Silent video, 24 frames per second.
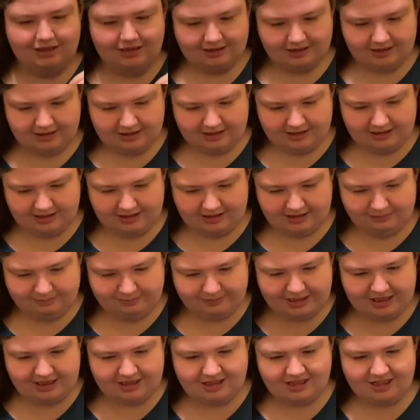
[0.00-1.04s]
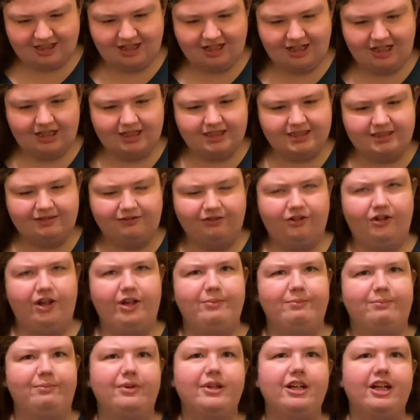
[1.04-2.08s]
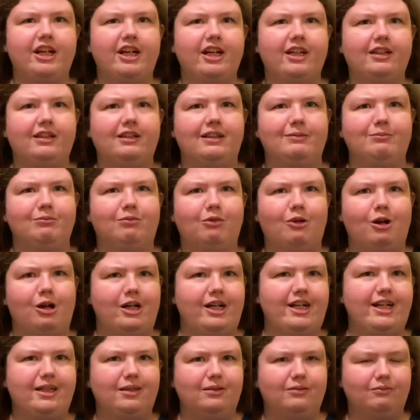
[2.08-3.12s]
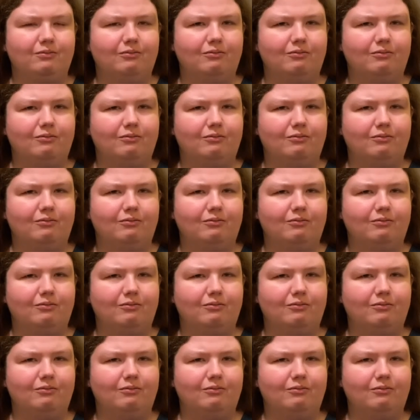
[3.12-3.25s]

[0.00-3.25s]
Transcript: The picture is really big and bright,